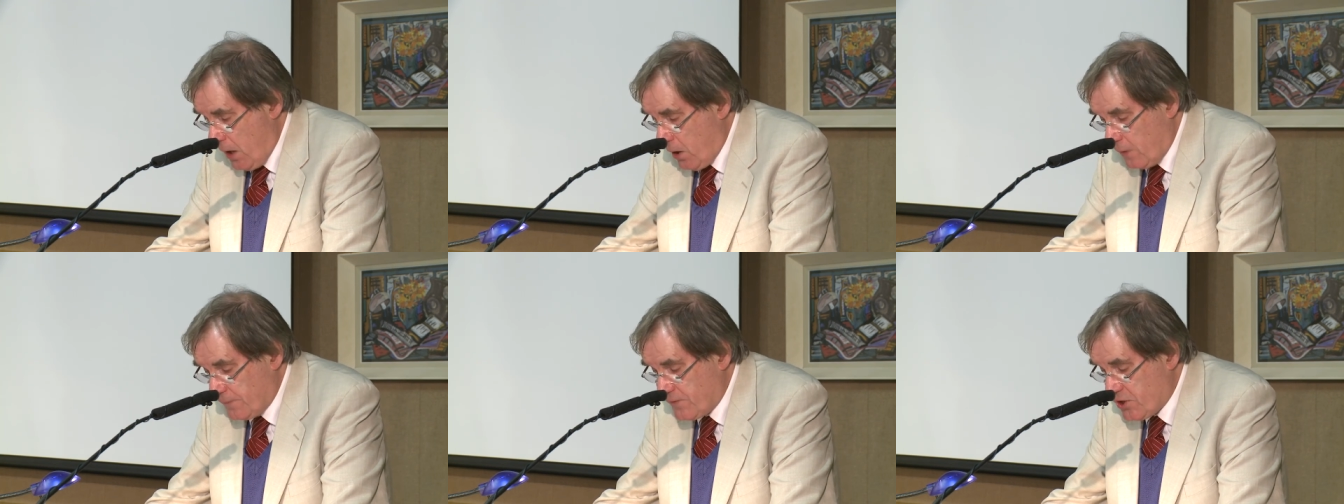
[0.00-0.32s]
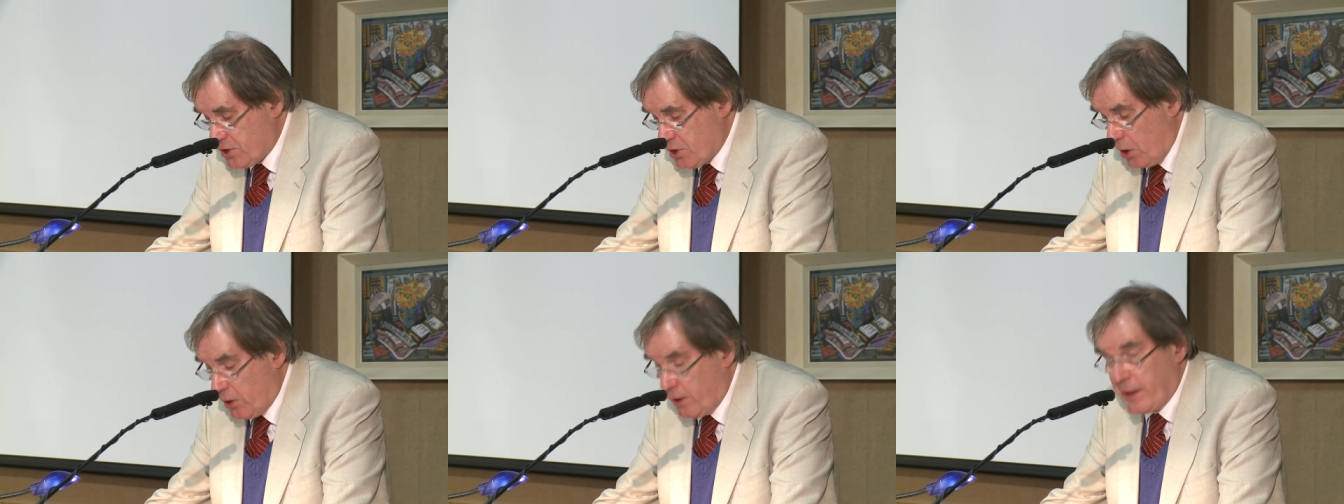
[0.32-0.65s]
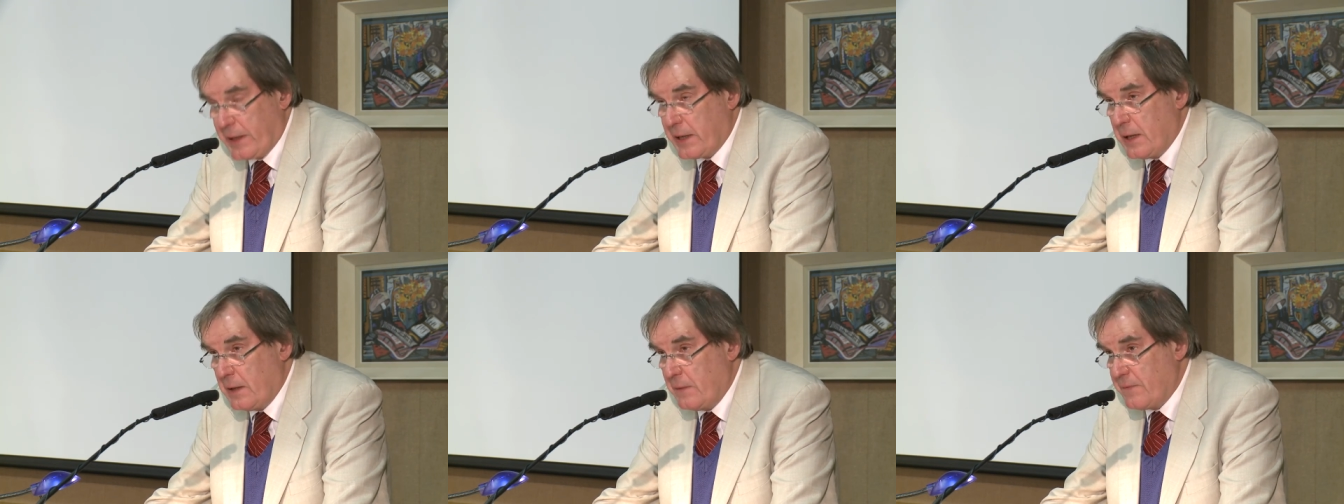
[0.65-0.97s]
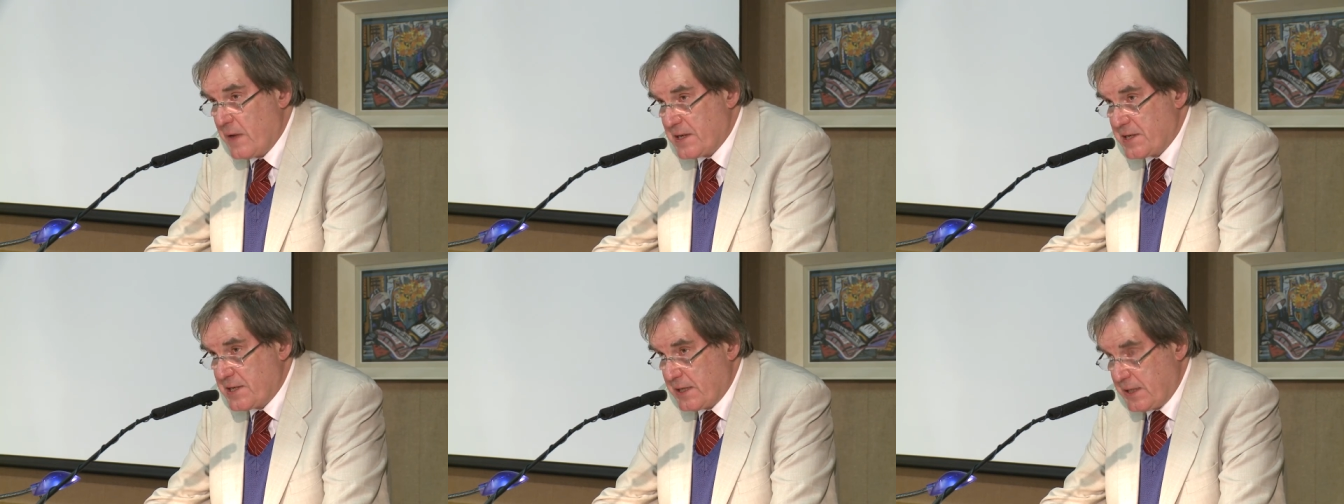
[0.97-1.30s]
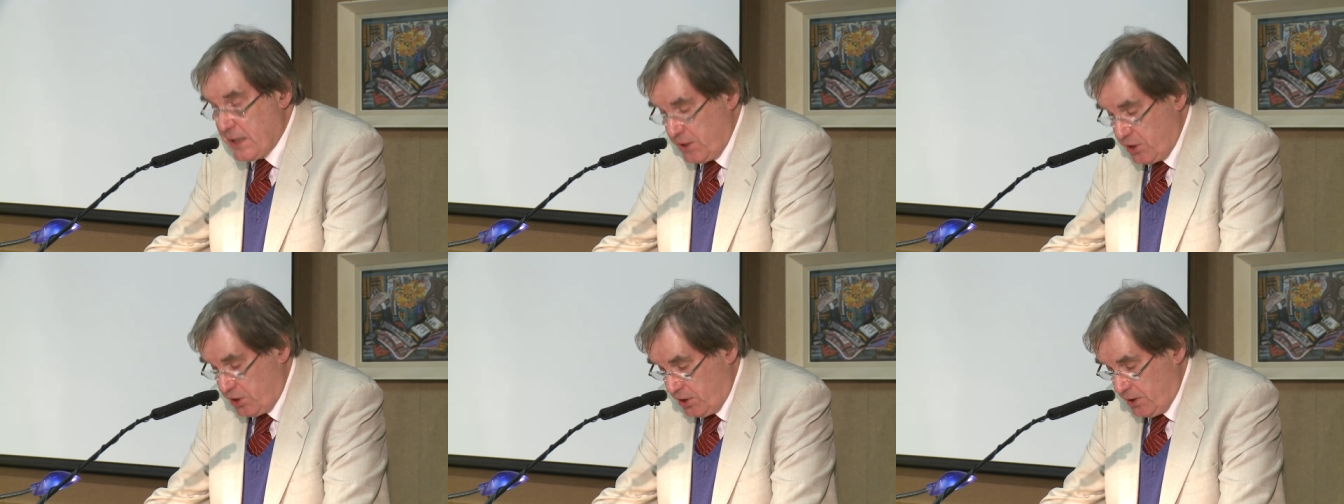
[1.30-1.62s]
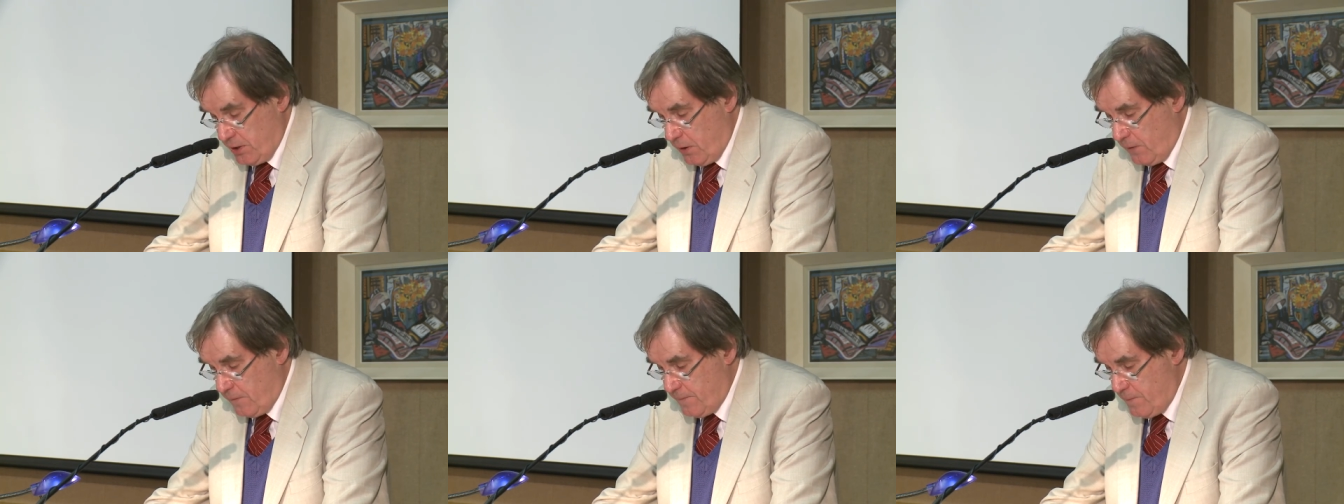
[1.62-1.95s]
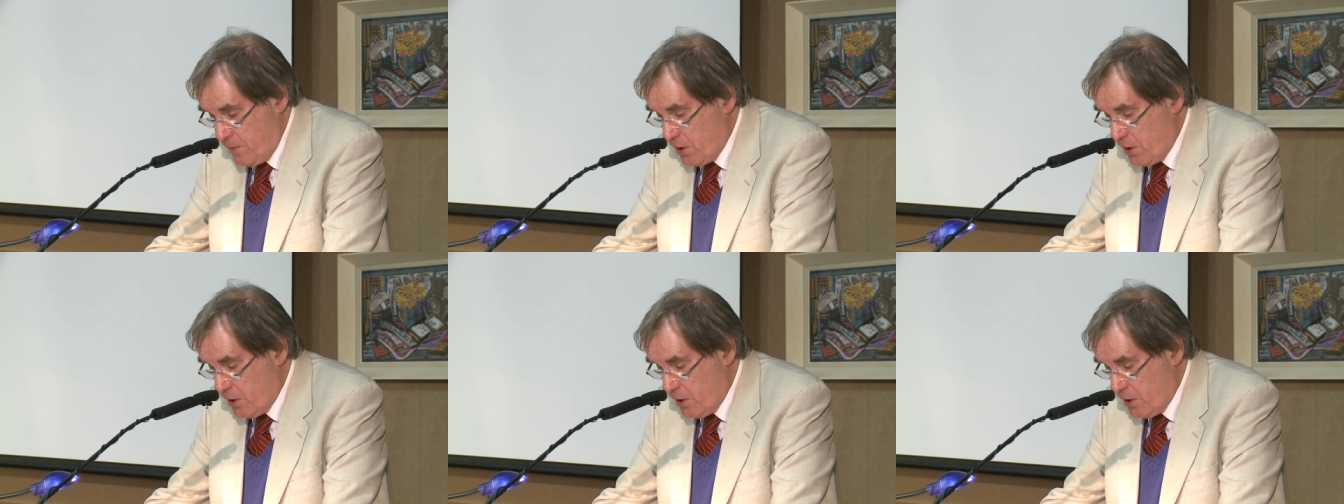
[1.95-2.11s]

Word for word: of scholarly investigation of